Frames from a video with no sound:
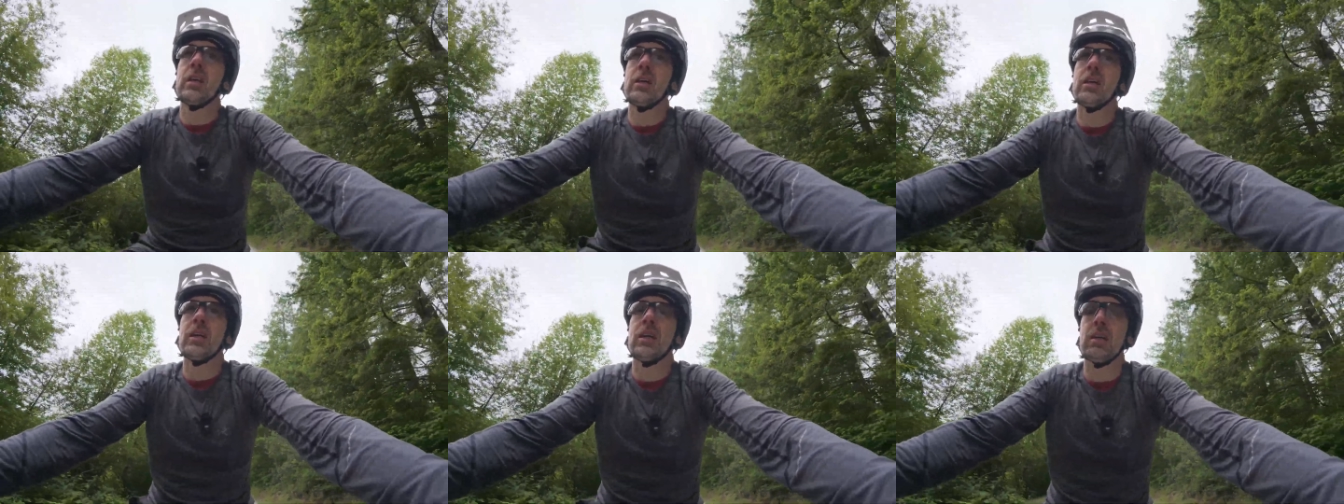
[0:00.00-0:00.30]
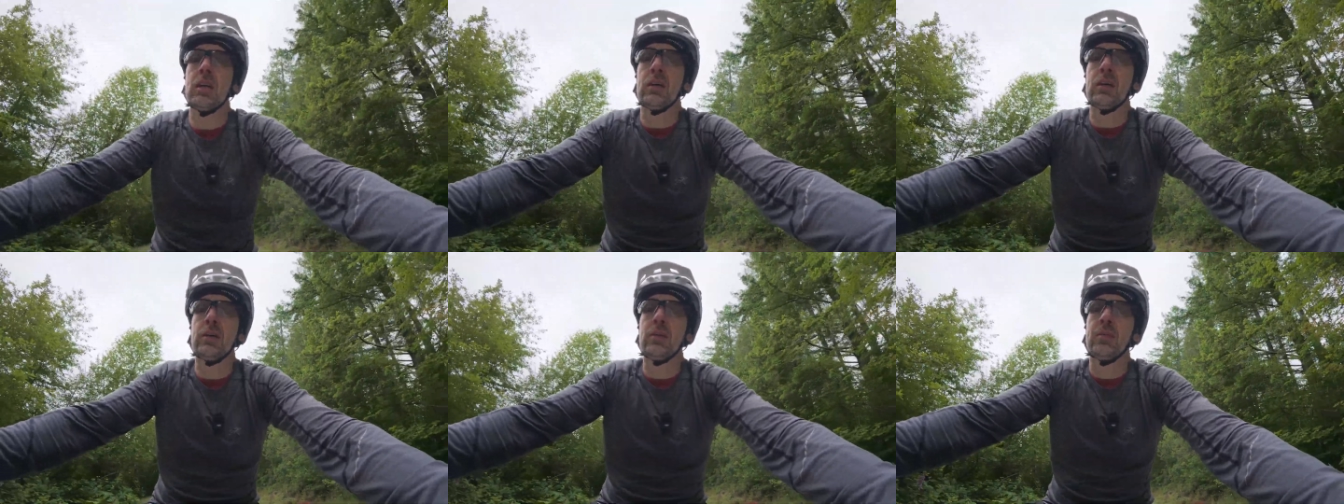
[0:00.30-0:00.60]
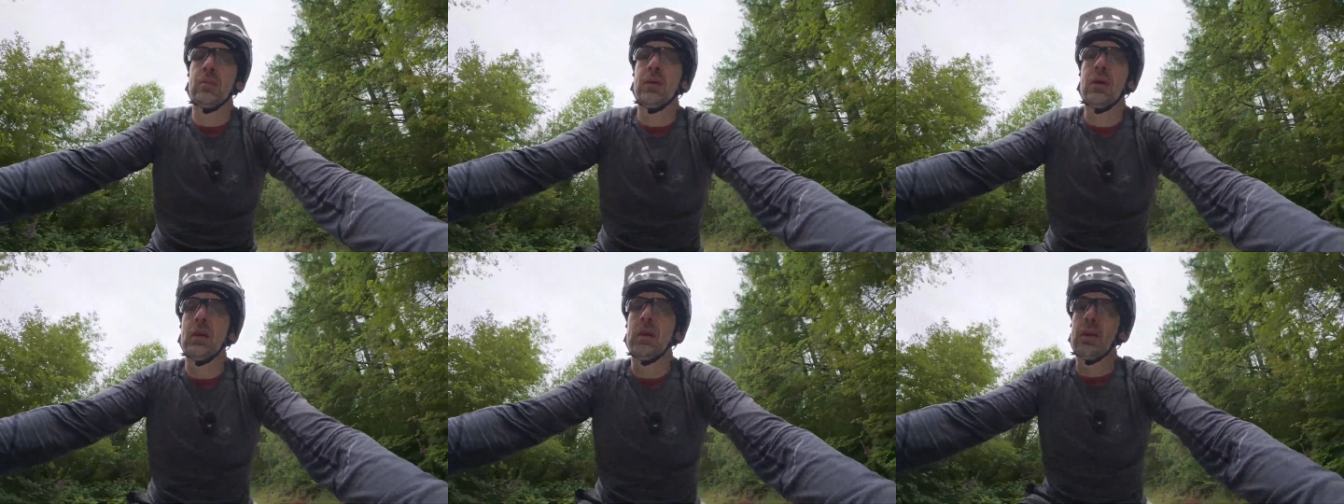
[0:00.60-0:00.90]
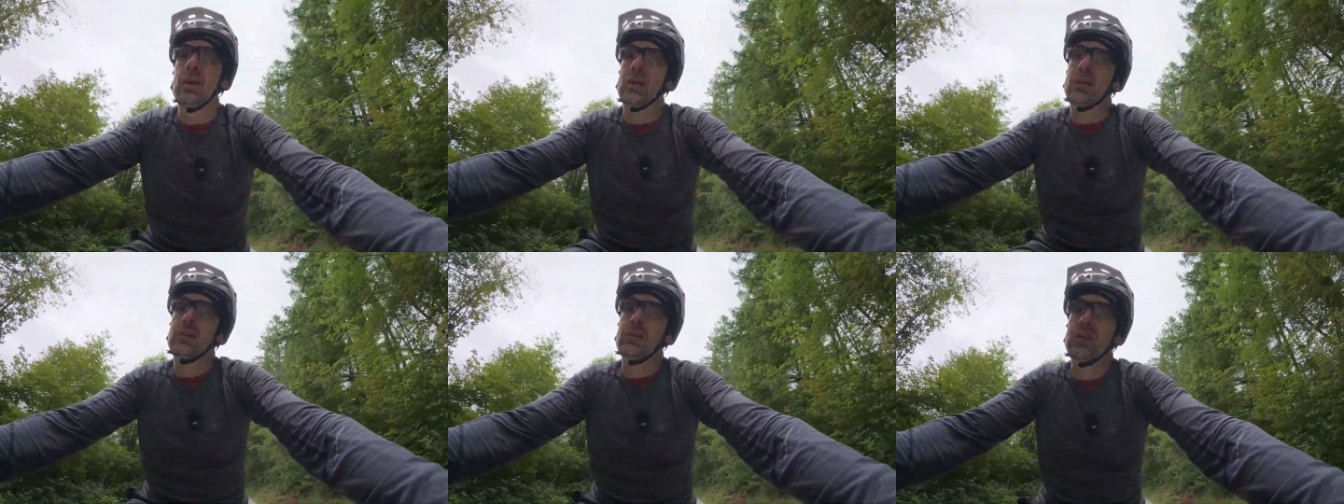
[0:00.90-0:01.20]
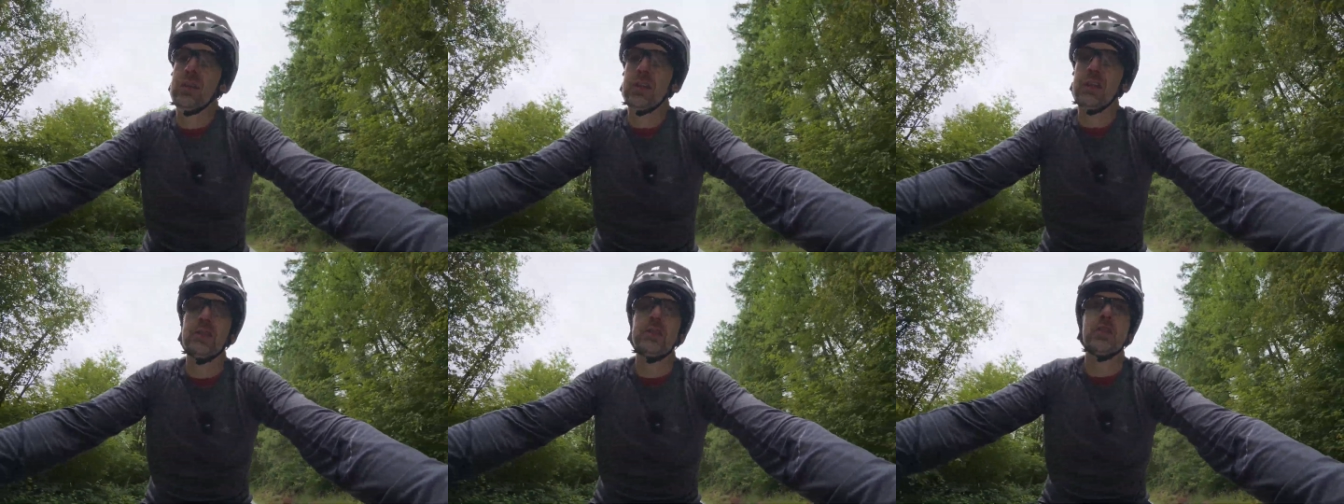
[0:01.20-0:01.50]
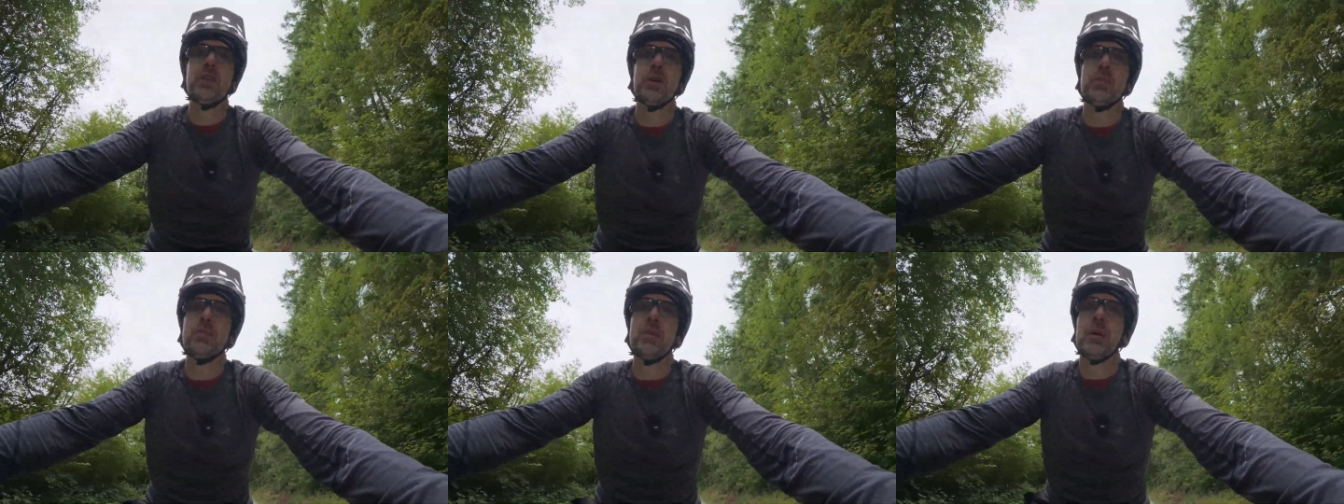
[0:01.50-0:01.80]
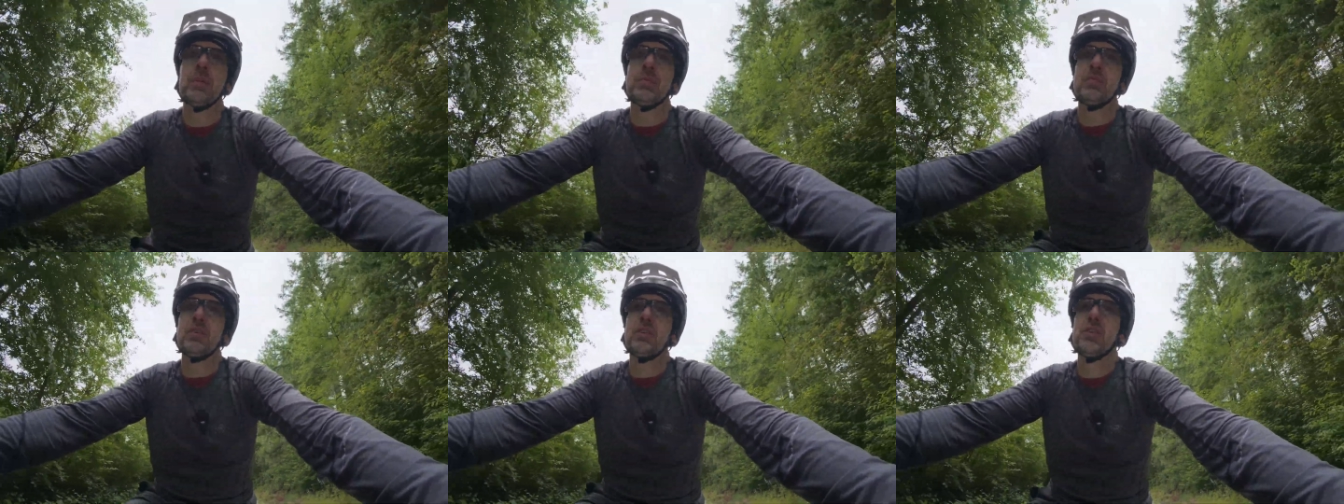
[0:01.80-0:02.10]
Actually it just jumped
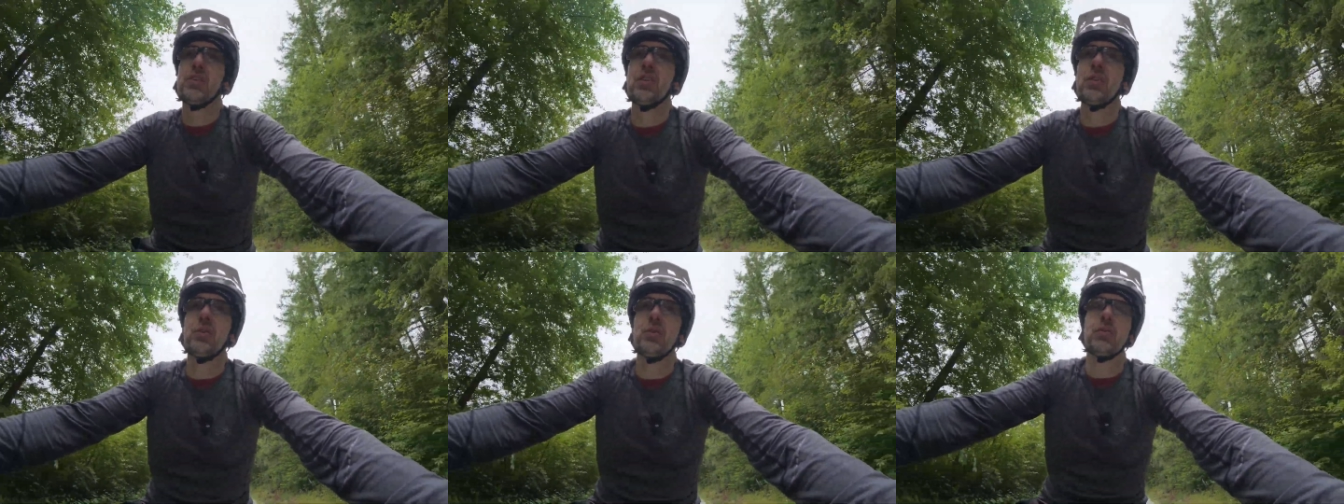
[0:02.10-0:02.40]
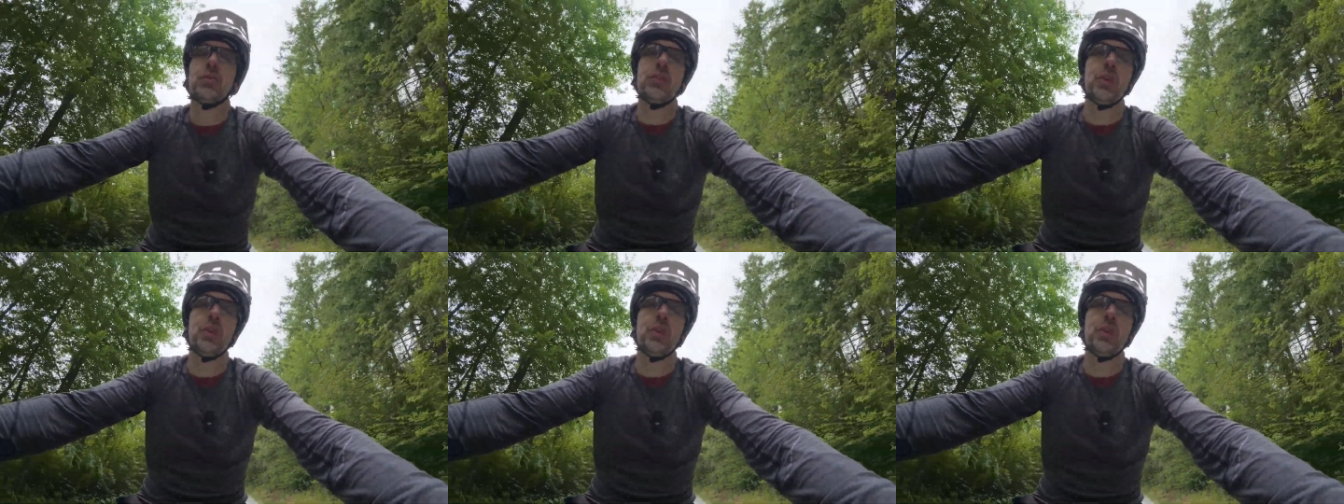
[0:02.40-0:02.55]
up to 2,